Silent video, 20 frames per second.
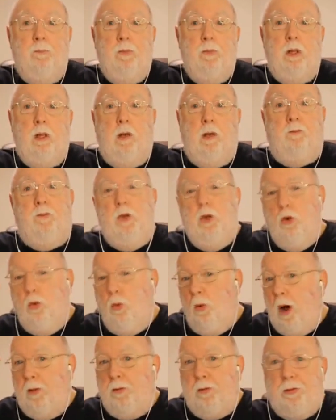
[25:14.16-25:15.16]
if you
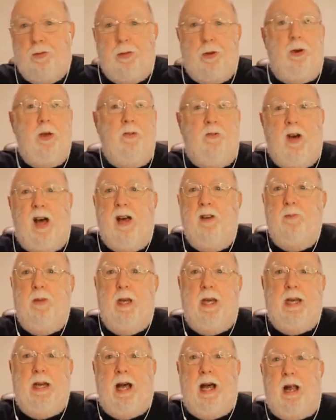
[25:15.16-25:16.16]
want thirty-five
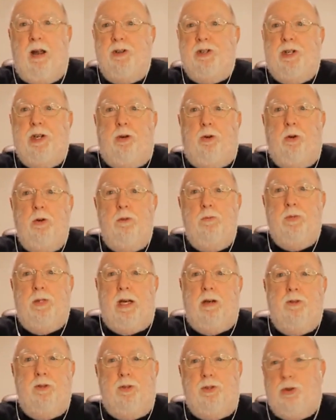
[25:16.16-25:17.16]
million dollars to groom
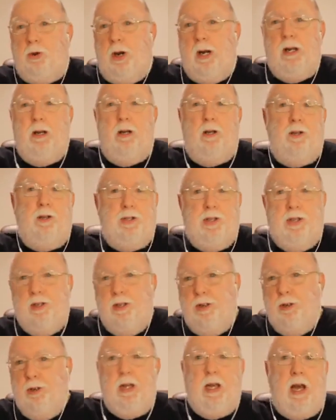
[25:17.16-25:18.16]
trails and
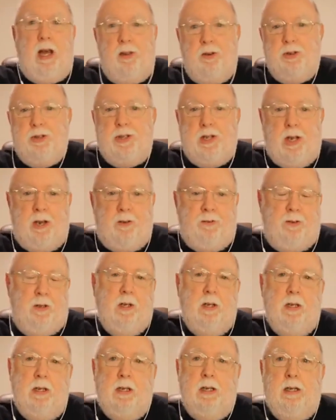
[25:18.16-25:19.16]
do the other stuff
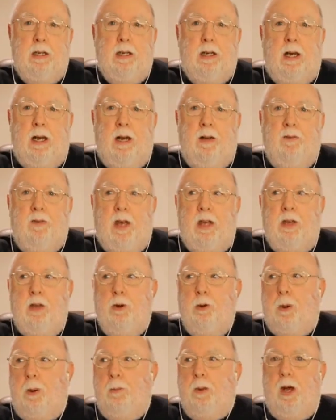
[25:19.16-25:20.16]
uh, that
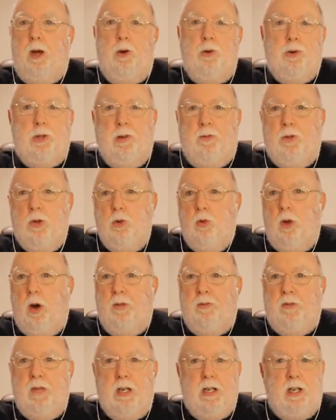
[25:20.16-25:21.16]
you proposed, if you
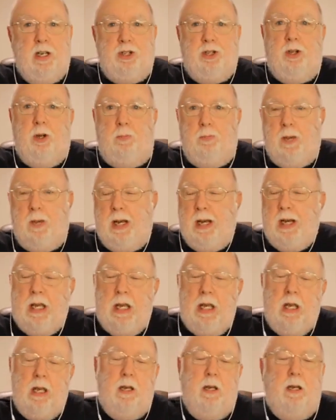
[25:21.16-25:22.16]
want the additional
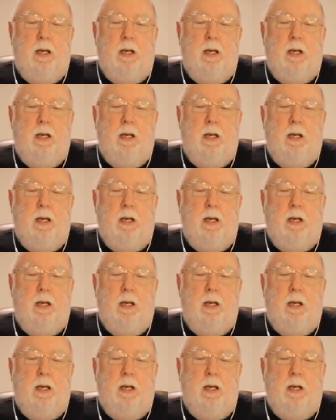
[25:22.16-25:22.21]
money,